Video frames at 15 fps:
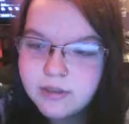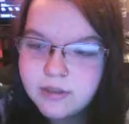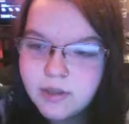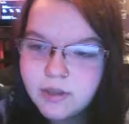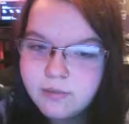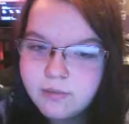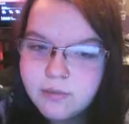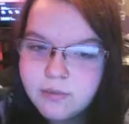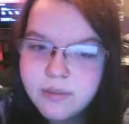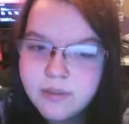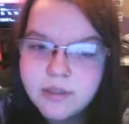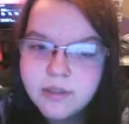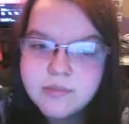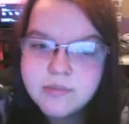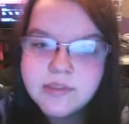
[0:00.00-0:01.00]
In the novel, he
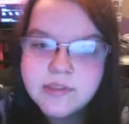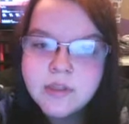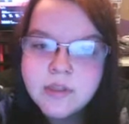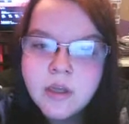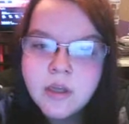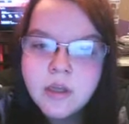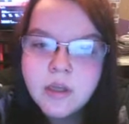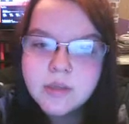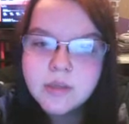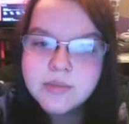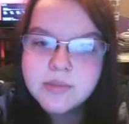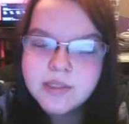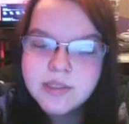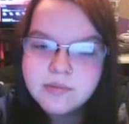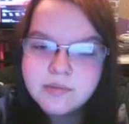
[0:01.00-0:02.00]
becomes
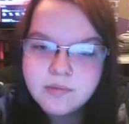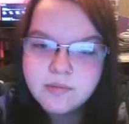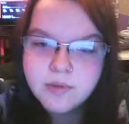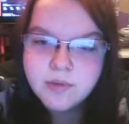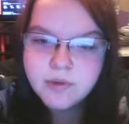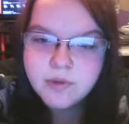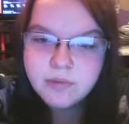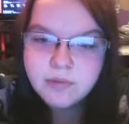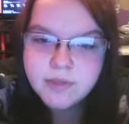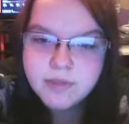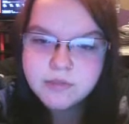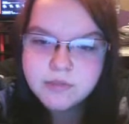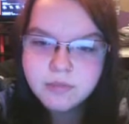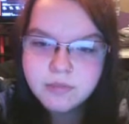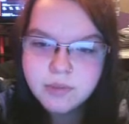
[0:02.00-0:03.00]
obsessed with fear and
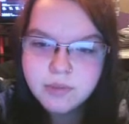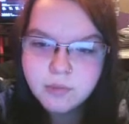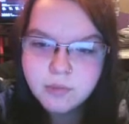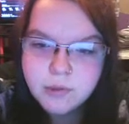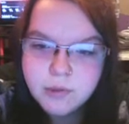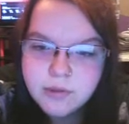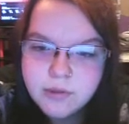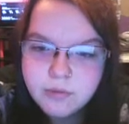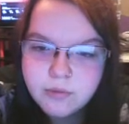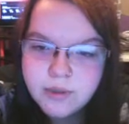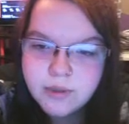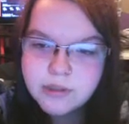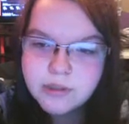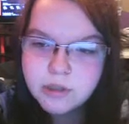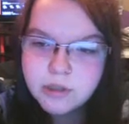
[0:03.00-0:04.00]
revenge from being bullied
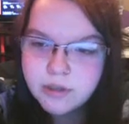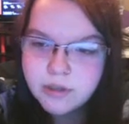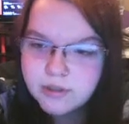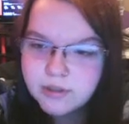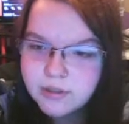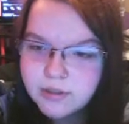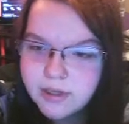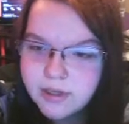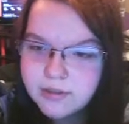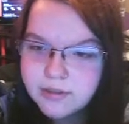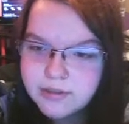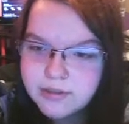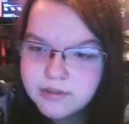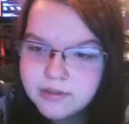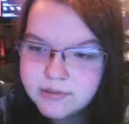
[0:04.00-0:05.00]
throughout his childhood and
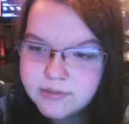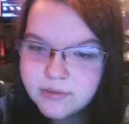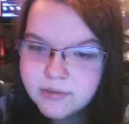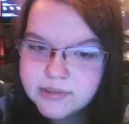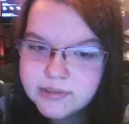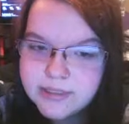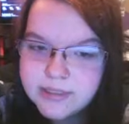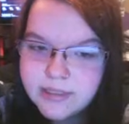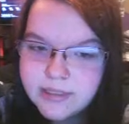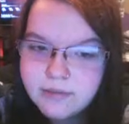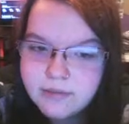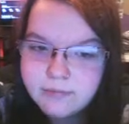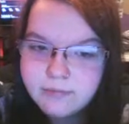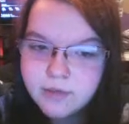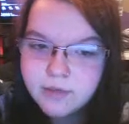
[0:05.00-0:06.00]
adolescence for his
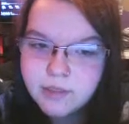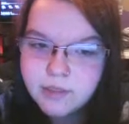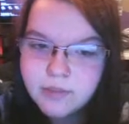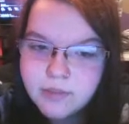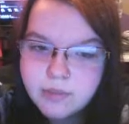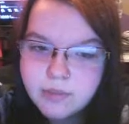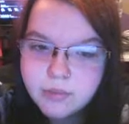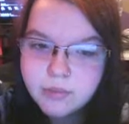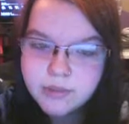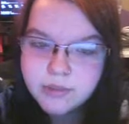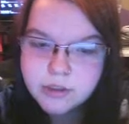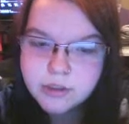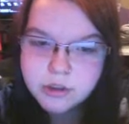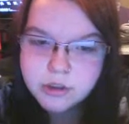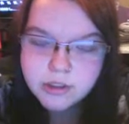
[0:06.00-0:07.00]
lanky frame and
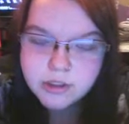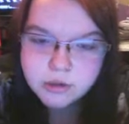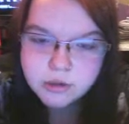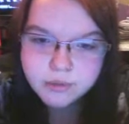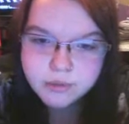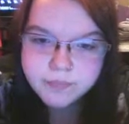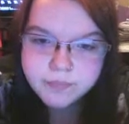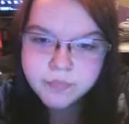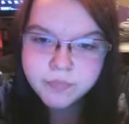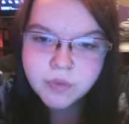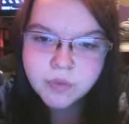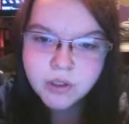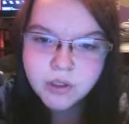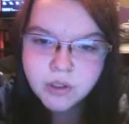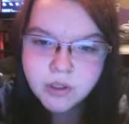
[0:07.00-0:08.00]
bookish nature.
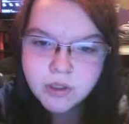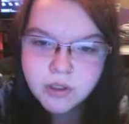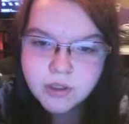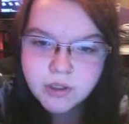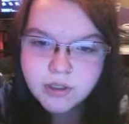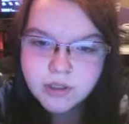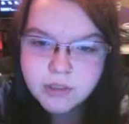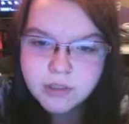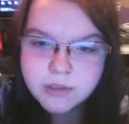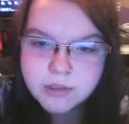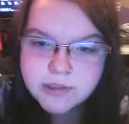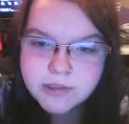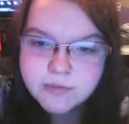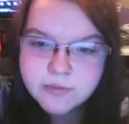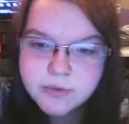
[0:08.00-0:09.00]
He
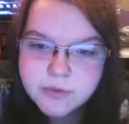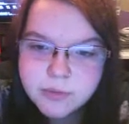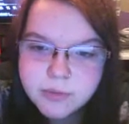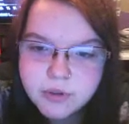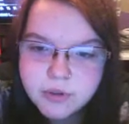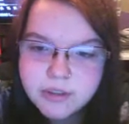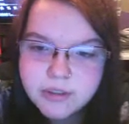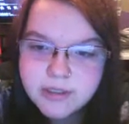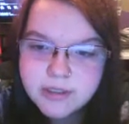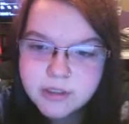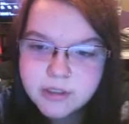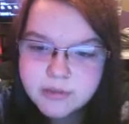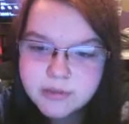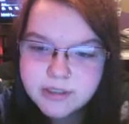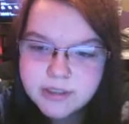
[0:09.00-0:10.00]
commits his first murder at the
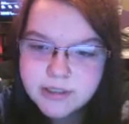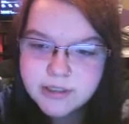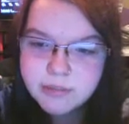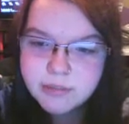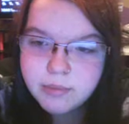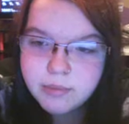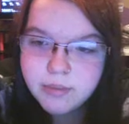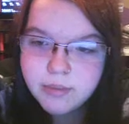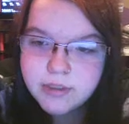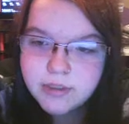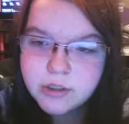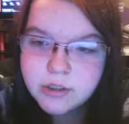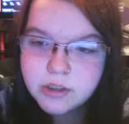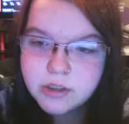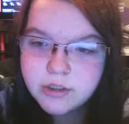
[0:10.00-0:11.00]
age of 18 by
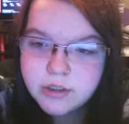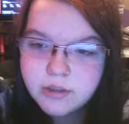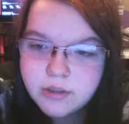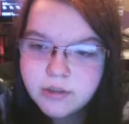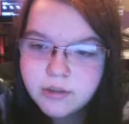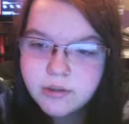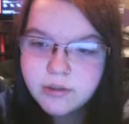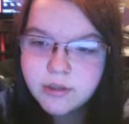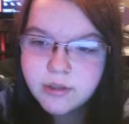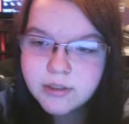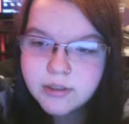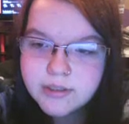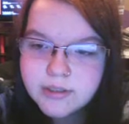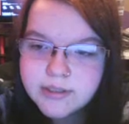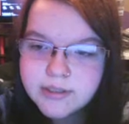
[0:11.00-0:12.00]
brandishing a gun
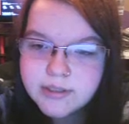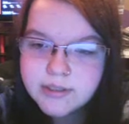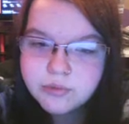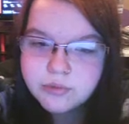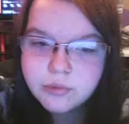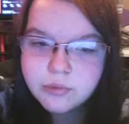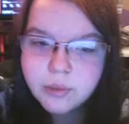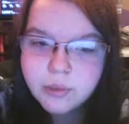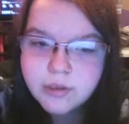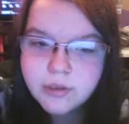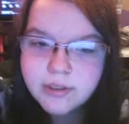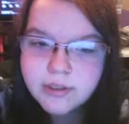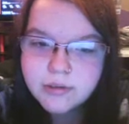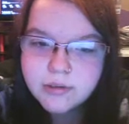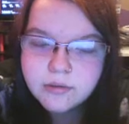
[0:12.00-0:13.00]
in his high school
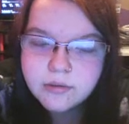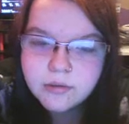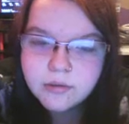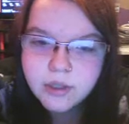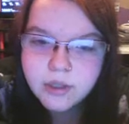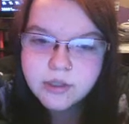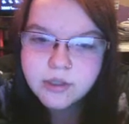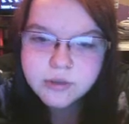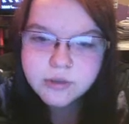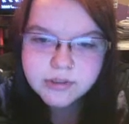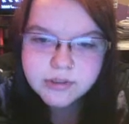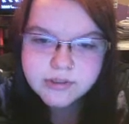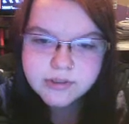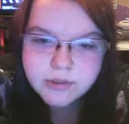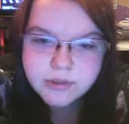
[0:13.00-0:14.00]
parking lot during
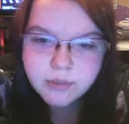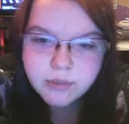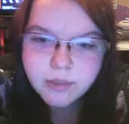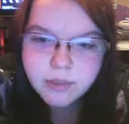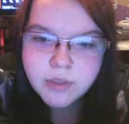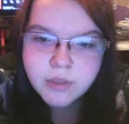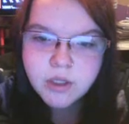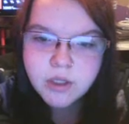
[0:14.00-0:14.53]
the senior prom,